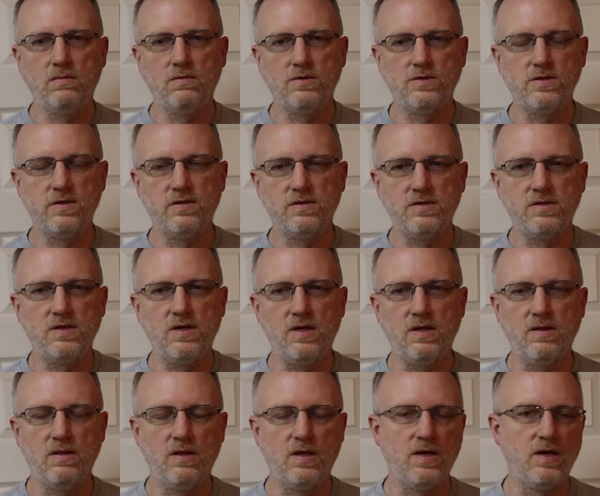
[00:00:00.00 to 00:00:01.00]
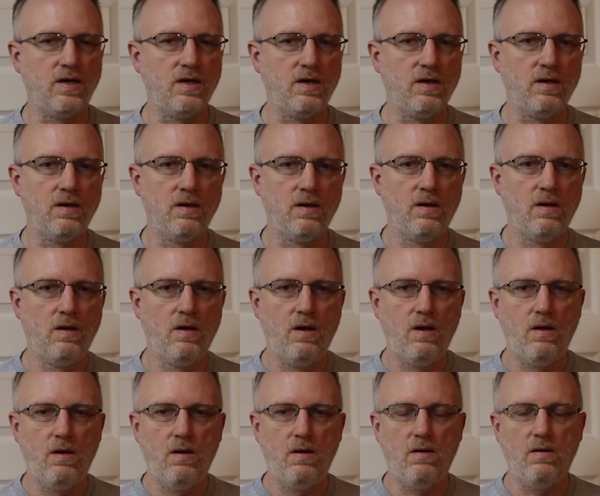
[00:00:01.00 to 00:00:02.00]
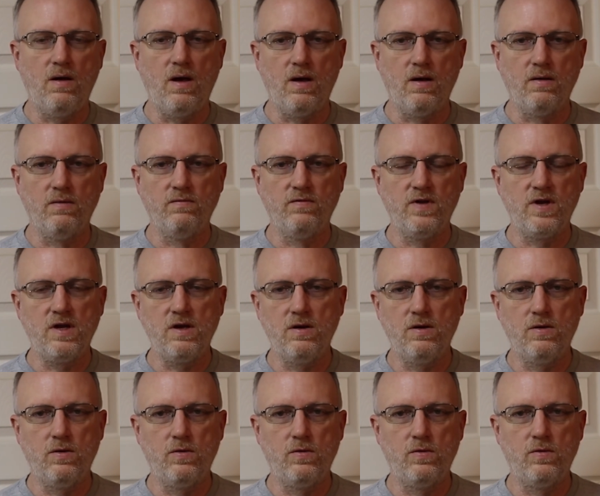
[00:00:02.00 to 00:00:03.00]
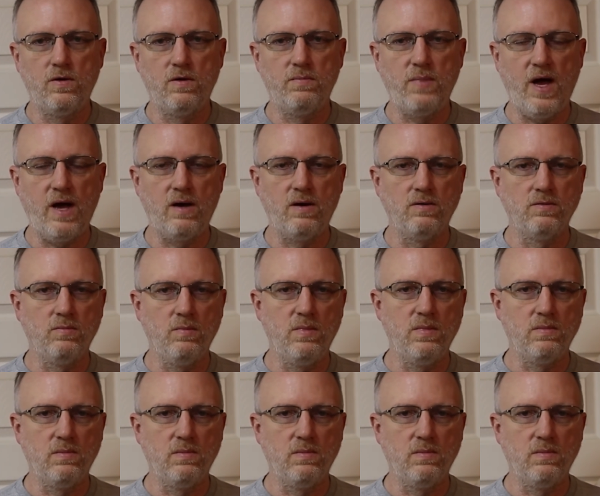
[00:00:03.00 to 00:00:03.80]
should have seen the uh, video about